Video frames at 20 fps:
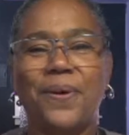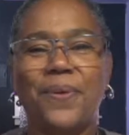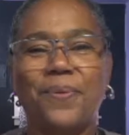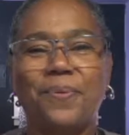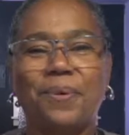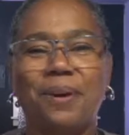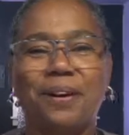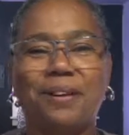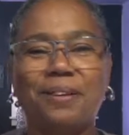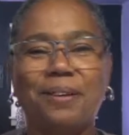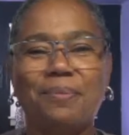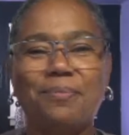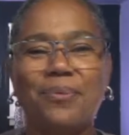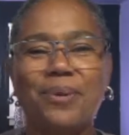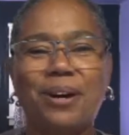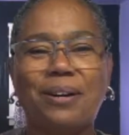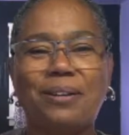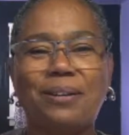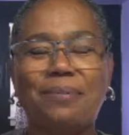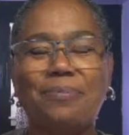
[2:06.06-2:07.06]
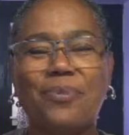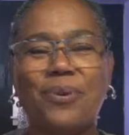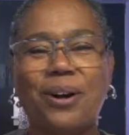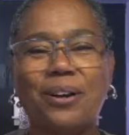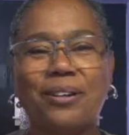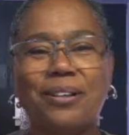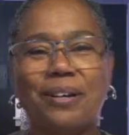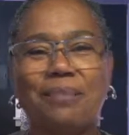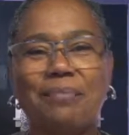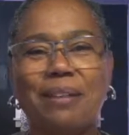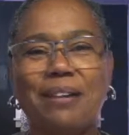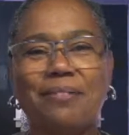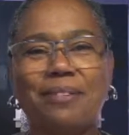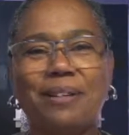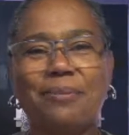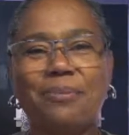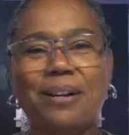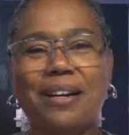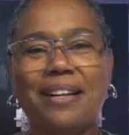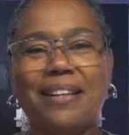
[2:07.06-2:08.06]
Welcome, welcome, welcome,
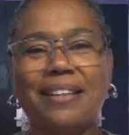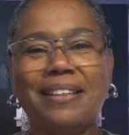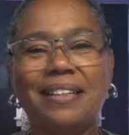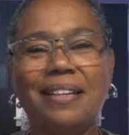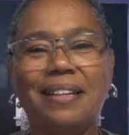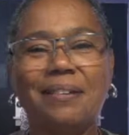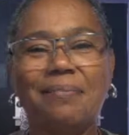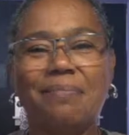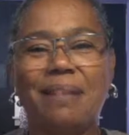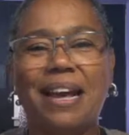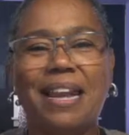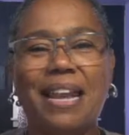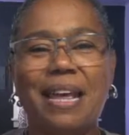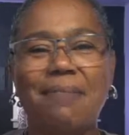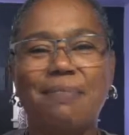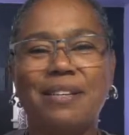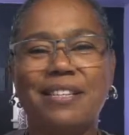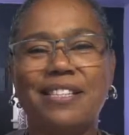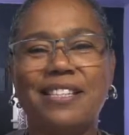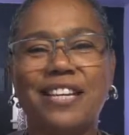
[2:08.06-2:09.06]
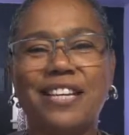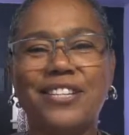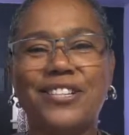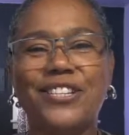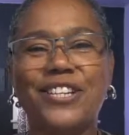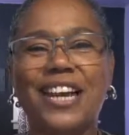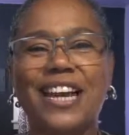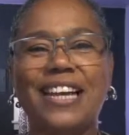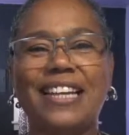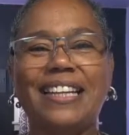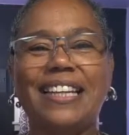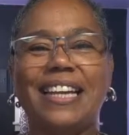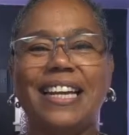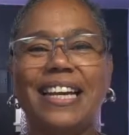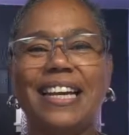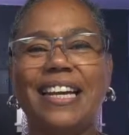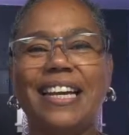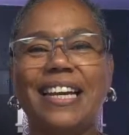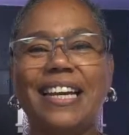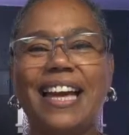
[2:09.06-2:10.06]
everyone. My name is Sunshine
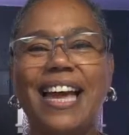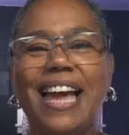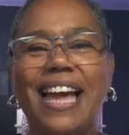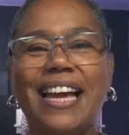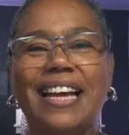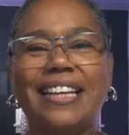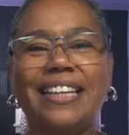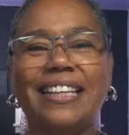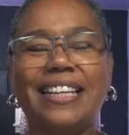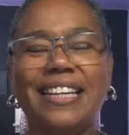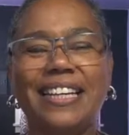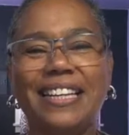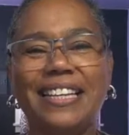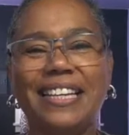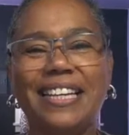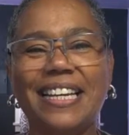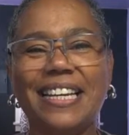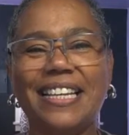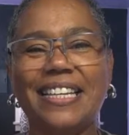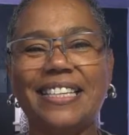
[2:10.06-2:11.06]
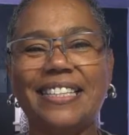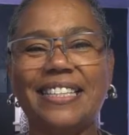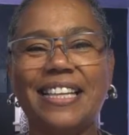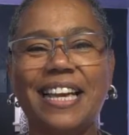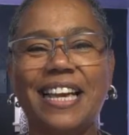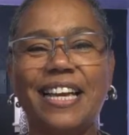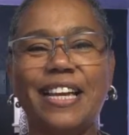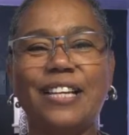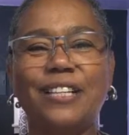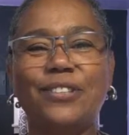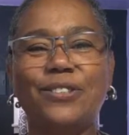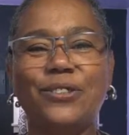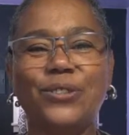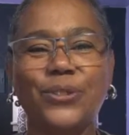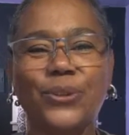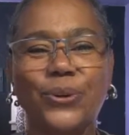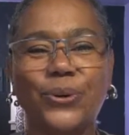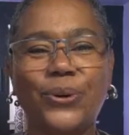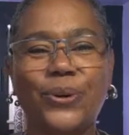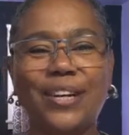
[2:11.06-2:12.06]
Day, and it is a
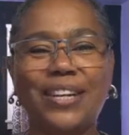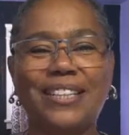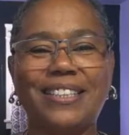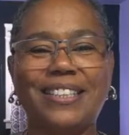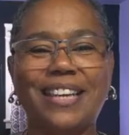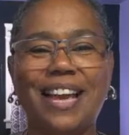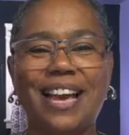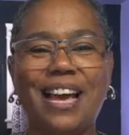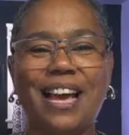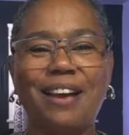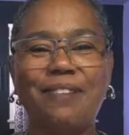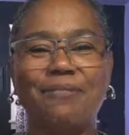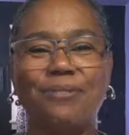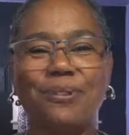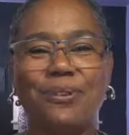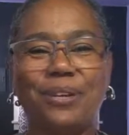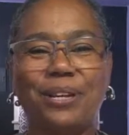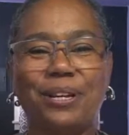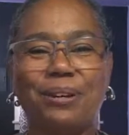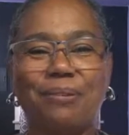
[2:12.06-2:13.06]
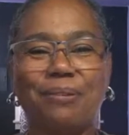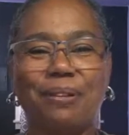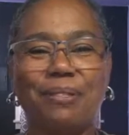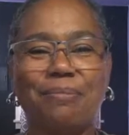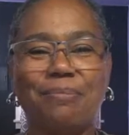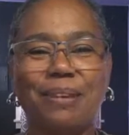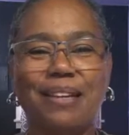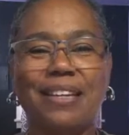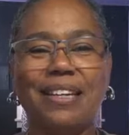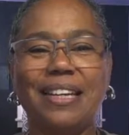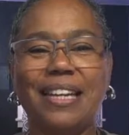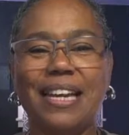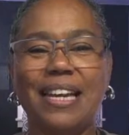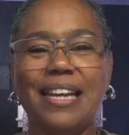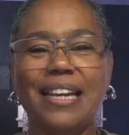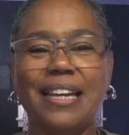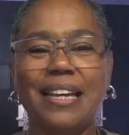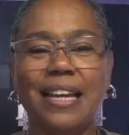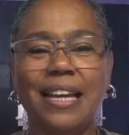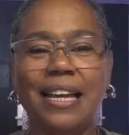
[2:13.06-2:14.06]
joy to have you here with me
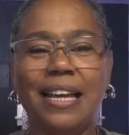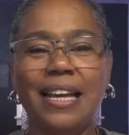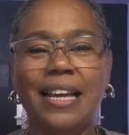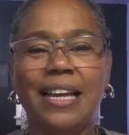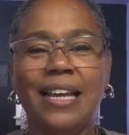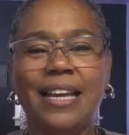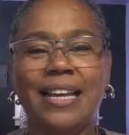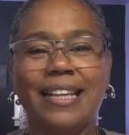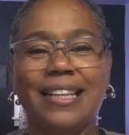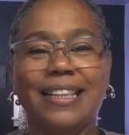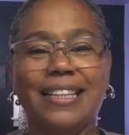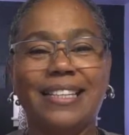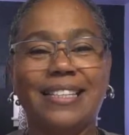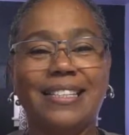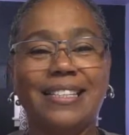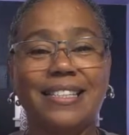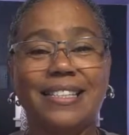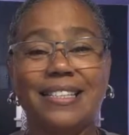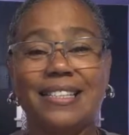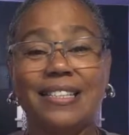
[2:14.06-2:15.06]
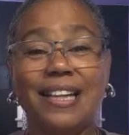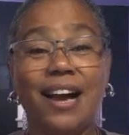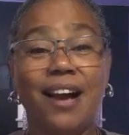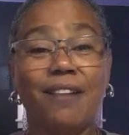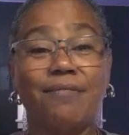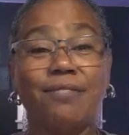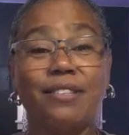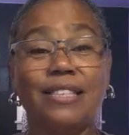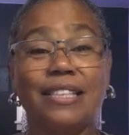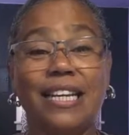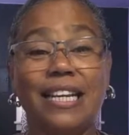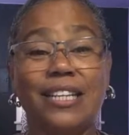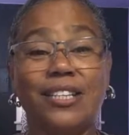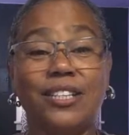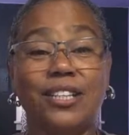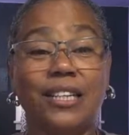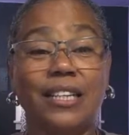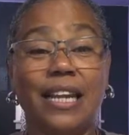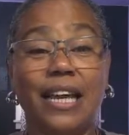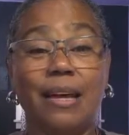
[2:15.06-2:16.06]
today. This is
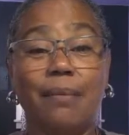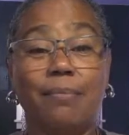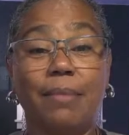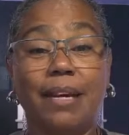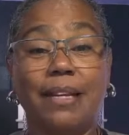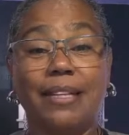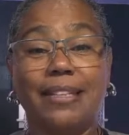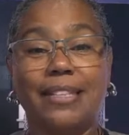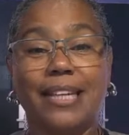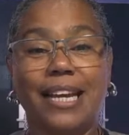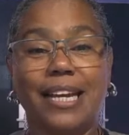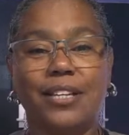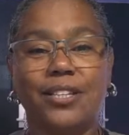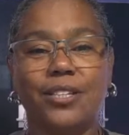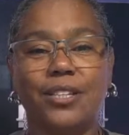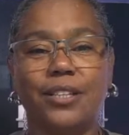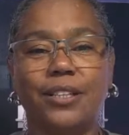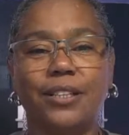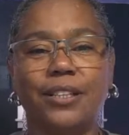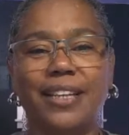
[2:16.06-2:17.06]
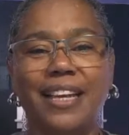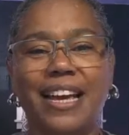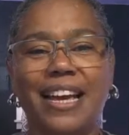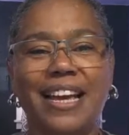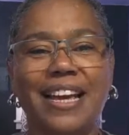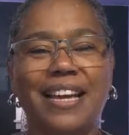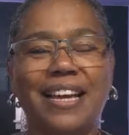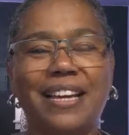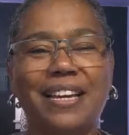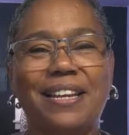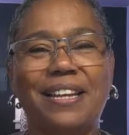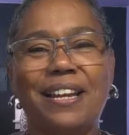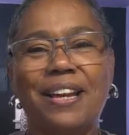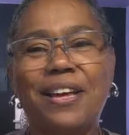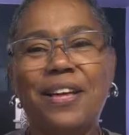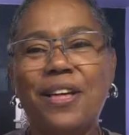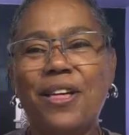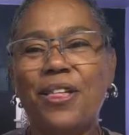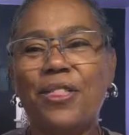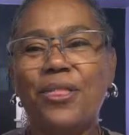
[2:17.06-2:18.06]
conversation and meditation, and
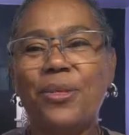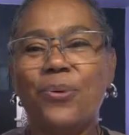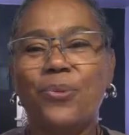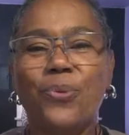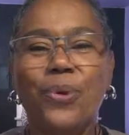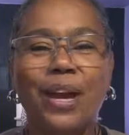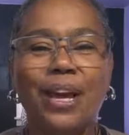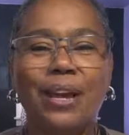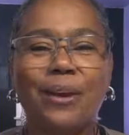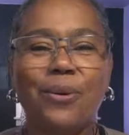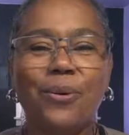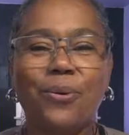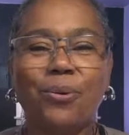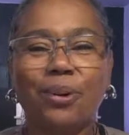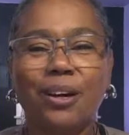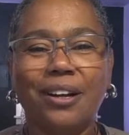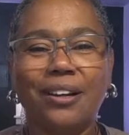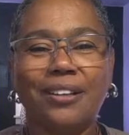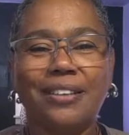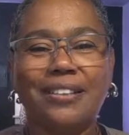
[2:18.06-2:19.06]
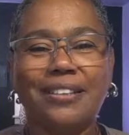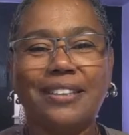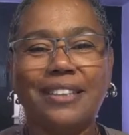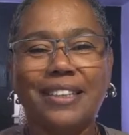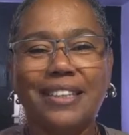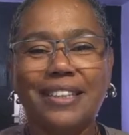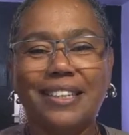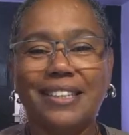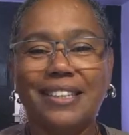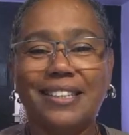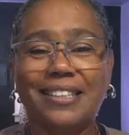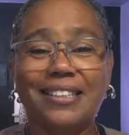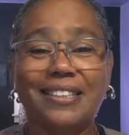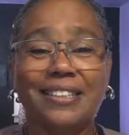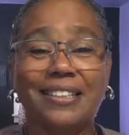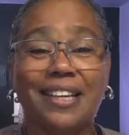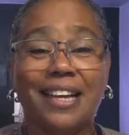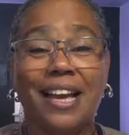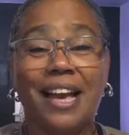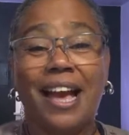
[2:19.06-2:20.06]
the way it works
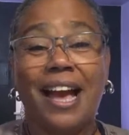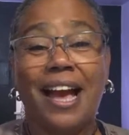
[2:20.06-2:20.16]
is